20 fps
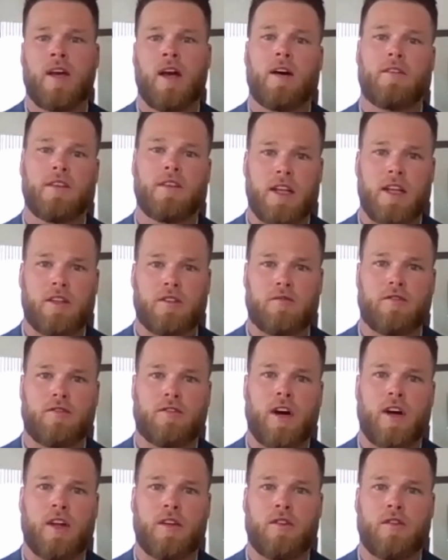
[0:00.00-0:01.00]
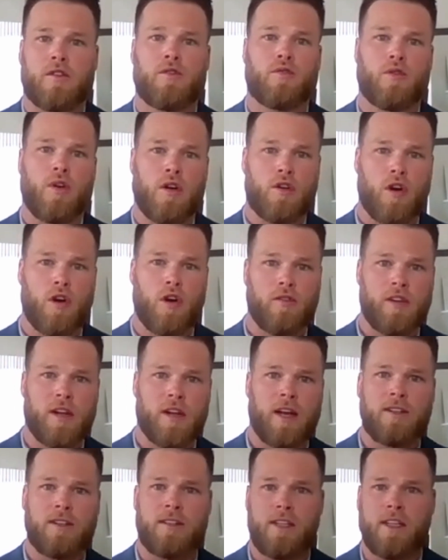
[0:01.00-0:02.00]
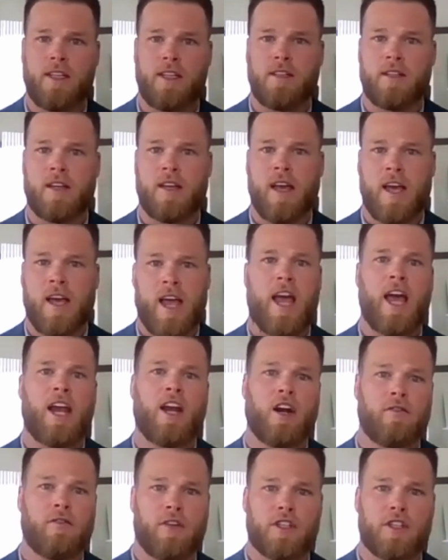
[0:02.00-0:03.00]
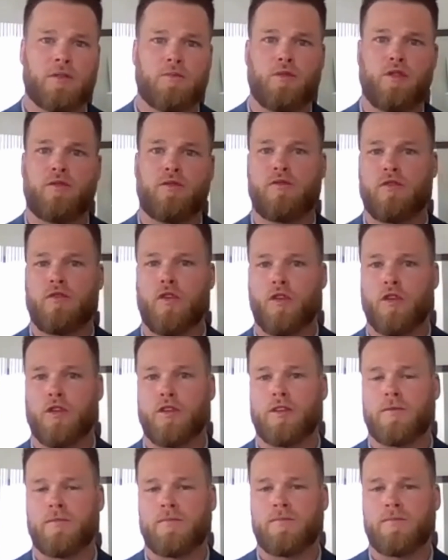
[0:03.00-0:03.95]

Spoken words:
of the dental fund throughout COVID-19 and our vision moving forward.